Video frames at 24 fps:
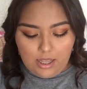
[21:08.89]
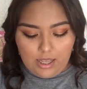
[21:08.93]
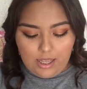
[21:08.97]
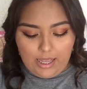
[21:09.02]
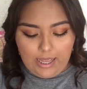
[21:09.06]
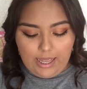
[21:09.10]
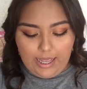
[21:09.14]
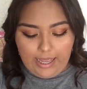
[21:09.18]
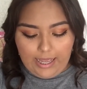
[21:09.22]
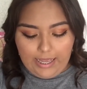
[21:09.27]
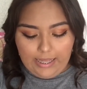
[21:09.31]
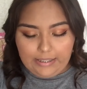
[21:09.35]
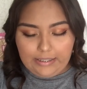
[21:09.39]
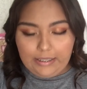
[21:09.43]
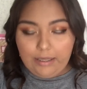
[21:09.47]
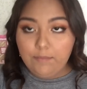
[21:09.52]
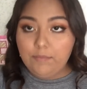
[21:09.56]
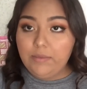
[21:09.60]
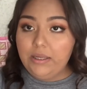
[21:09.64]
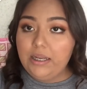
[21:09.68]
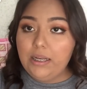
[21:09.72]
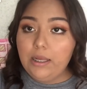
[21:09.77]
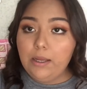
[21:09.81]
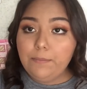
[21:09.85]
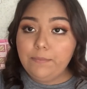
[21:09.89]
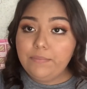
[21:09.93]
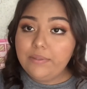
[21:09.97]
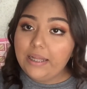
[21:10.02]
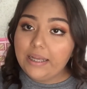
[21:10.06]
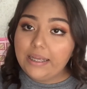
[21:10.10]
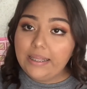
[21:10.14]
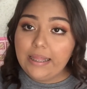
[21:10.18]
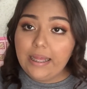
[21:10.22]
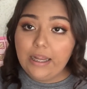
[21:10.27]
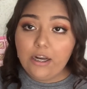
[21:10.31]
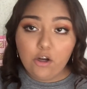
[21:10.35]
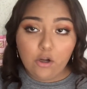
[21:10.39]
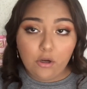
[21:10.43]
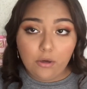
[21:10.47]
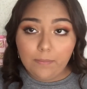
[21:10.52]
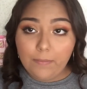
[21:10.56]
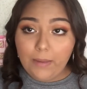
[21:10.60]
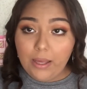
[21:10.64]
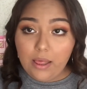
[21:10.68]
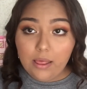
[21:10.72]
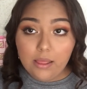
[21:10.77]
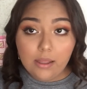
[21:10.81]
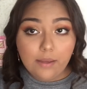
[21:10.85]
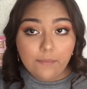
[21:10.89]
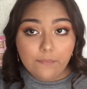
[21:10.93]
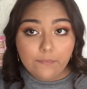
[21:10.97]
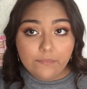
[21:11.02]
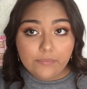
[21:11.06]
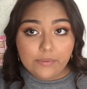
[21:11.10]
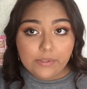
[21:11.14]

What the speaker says: and I'm gonna apply that on my lips.